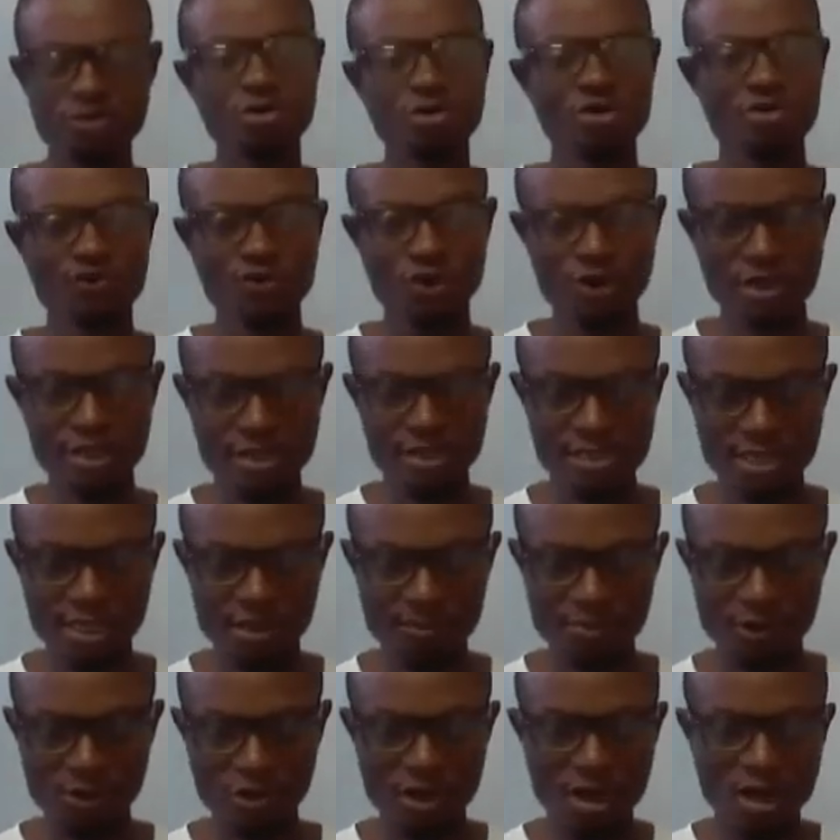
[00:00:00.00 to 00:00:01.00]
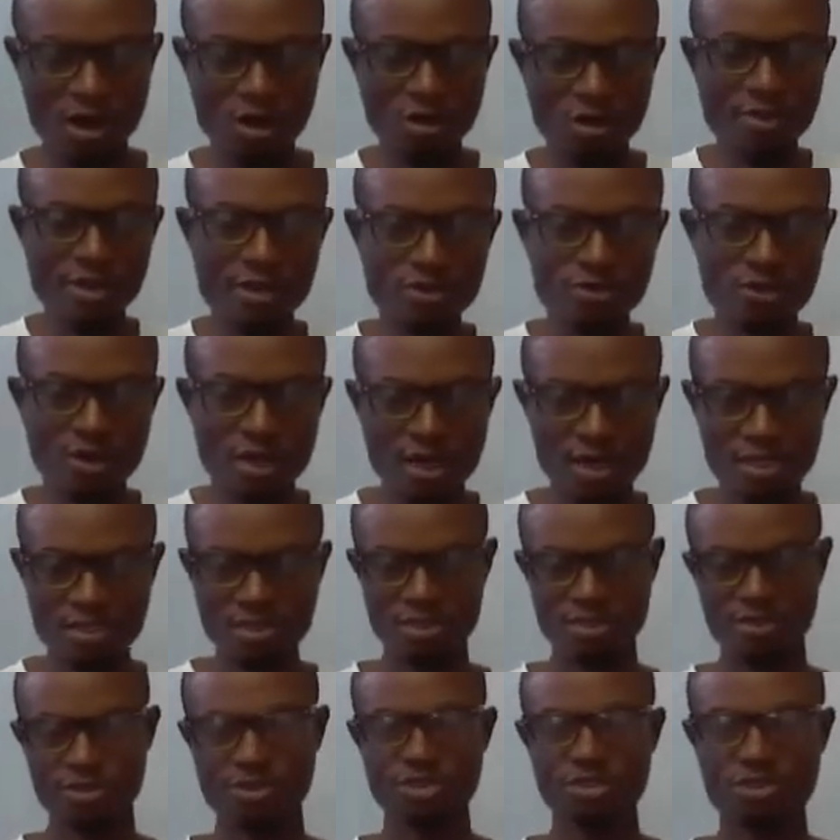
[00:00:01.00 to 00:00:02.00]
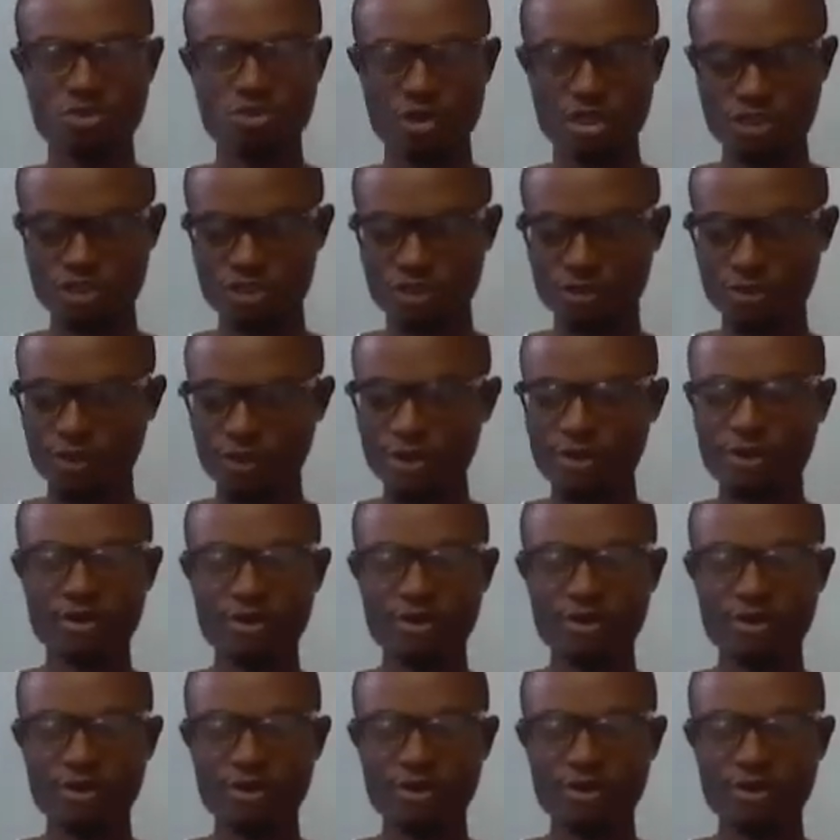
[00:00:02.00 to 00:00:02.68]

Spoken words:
For example, how may you answer this question?